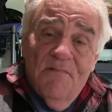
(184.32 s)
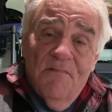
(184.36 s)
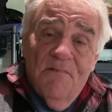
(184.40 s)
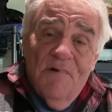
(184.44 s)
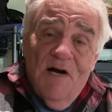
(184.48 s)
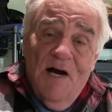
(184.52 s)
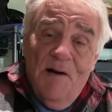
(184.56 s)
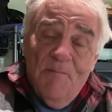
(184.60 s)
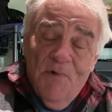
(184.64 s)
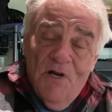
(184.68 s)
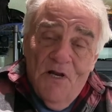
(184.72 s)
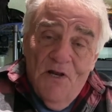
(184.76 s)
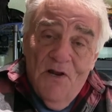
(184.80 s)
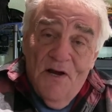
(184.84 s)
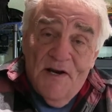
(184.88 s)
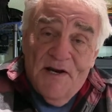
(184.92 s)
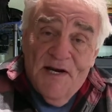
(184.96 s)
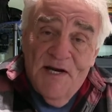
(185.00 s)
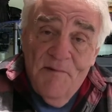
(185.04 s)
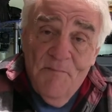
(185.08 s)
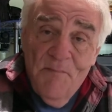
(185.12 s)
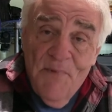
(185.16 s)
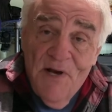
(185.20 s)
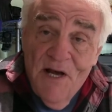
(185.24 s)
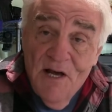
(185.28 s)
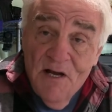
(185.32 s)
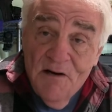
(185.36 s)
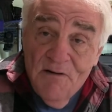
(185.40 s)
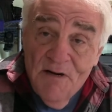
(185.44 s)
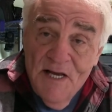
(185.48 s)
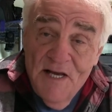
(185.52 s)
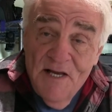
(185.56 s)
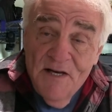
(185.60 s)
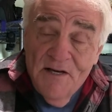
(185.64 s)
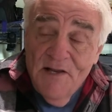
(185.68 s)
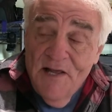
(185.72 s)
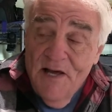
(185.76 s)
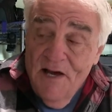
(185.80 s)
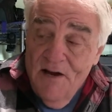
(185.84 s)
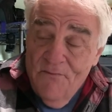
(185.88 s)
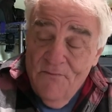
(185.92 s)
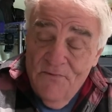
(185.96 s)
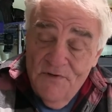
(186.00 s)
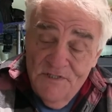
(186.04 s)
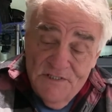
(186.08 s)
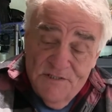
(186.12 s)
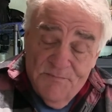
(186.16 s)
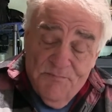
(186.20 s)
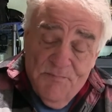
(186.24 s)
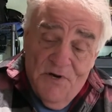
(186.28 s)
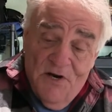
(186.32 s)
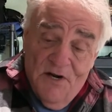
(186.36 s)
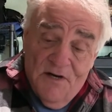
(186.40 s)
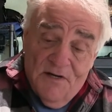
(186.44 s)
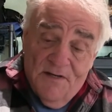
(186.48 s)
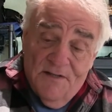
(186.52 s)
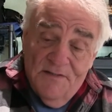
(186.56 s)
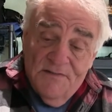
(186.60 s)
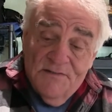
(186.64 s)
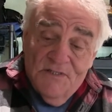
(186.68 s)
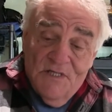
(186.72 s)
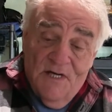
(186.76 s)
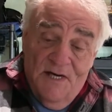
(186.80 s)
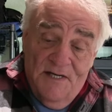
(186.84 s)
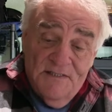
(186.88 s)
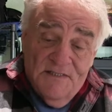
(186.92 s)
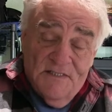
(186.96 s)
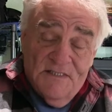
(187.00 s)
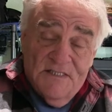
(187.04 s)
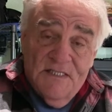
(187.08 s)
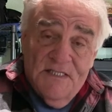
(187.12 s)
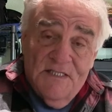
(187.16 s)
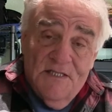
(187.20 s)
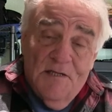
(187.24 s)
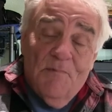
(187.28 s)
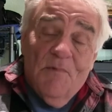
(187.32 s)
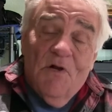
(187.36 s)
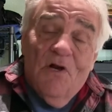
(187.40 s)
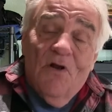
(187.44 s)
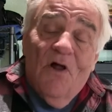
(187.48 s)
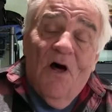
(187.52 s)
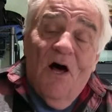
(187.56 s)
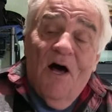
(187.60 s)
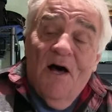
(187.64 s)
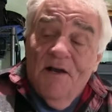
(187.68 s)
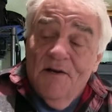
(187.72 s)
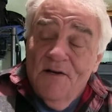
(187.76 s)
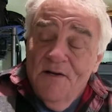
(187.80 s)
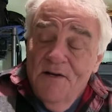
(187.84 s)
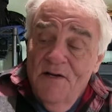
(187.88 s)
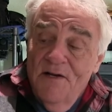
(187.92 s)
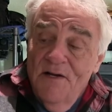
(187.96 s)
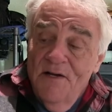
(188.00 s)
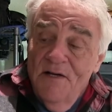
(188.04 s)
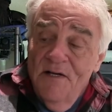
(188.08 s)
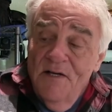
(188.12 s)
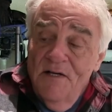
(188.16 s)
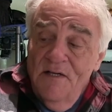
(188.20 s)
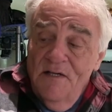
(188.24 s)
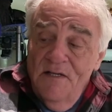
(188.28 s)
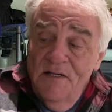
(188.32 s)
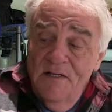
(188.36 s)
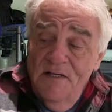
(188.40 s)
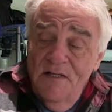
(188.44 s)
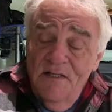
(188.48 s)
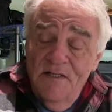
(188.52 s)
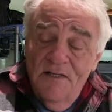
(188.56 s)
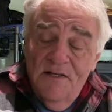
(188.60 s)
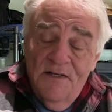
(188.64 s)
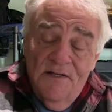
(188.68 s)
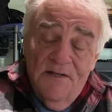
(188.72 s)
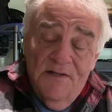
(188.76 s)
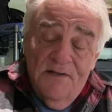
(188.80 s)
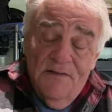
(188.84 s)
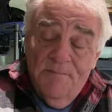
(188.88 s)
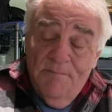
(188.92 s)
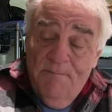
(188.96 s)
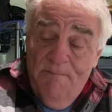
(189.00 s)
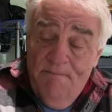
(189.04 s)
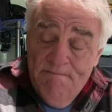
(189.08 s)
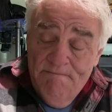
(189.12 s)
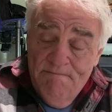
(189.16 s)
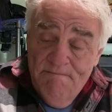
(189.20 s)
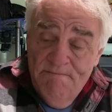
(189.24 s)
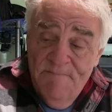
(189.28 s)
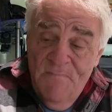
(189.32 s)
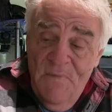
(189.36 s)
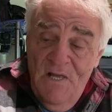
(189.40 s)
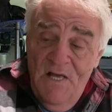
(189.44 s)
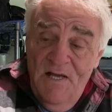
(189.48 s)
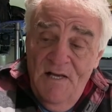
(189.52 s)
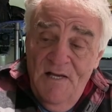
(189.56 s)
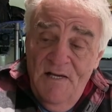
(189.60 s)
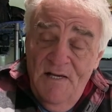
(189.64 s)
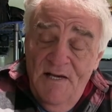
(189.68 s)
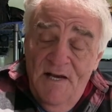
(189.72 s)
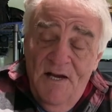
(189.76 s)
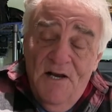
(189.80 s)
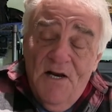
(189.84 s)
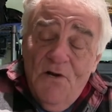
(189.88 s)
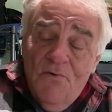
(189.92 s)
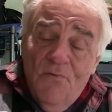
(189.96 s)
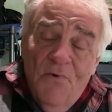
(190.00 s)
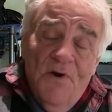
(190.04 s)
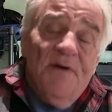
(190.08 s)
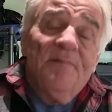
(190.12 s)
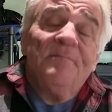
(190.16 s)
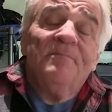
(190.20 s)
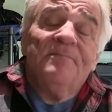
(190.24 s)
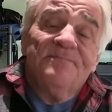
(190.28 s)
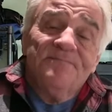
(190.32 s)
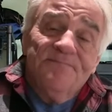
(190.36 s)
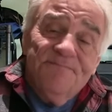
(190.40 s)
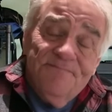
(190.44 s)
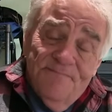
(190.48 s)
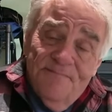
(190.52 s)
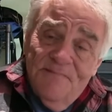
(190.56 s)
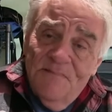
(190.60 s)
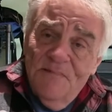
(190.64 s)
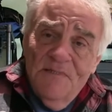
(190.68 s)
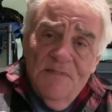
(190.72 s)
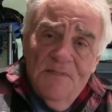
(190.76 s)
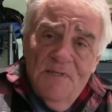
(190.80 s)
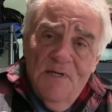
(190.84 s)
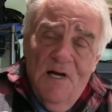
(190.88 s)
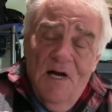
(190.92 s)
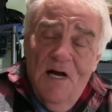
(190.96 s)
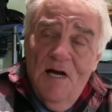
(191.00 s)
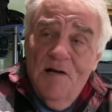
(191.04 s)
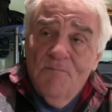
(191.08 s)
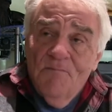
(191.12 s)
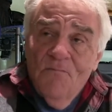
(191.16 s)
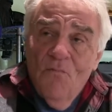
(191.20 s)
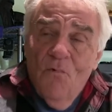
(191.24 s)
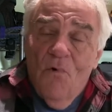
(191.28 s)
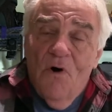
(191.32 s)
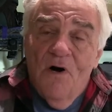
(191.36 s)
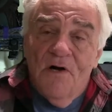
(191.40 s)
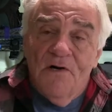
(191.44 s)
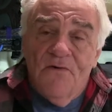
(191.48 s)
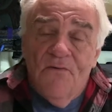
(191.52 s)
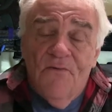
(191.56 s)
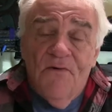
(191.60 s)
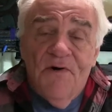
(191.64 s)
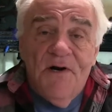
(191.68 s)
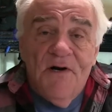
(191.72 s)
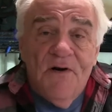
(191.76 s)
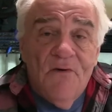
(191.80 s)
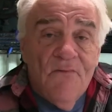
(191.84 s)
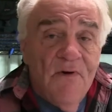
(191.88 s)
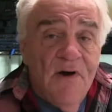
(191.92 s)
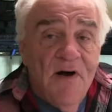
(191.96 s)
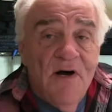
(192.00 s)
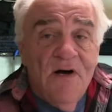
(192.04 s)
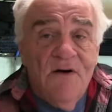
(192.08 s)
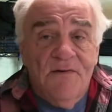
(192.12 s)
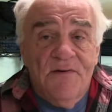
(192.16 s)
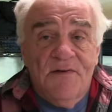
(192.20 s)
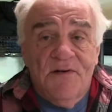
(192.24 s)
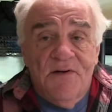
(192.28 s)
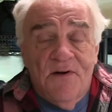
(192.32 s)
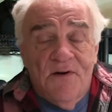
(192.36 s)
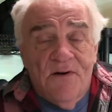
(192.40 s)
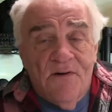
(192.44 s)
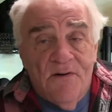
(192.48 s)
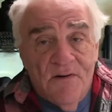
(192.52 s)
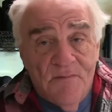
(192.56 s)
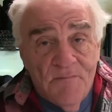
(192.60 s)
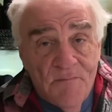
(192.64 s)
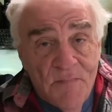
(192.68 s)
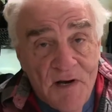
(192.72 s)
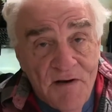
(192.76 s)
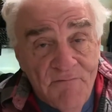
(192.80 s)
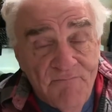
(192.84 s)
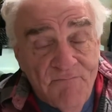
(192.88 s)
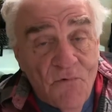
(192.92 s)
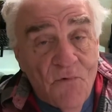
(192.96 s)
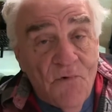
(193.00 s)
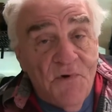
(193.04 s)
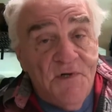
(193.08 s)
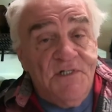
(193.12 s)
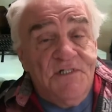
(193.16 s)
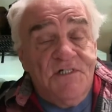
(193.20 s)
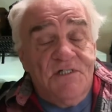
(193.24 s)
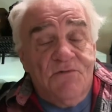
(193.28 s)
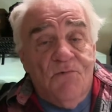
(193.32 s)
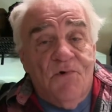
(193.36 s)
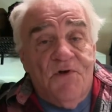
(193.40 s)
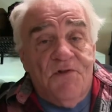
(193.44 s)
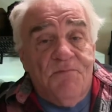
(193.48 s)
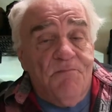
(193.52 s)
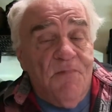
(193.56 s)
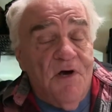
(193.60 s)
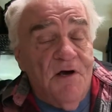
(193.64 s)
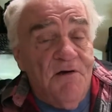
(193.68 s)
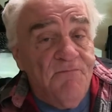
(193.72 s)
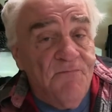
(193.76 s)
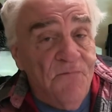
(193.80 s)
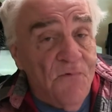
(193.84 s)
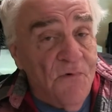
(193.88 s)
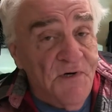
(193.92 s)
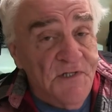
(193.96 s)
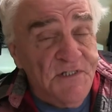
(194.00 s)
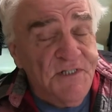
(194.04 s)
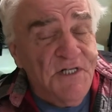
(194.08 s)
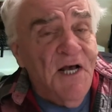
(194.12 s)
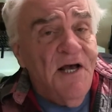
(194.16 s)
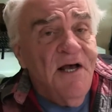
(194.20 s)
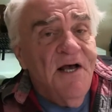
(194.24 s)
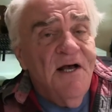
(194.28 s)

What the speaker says: I'm a lucky man in that respect, because I see them a lot. And anyway, I'm wandering around here with my voice.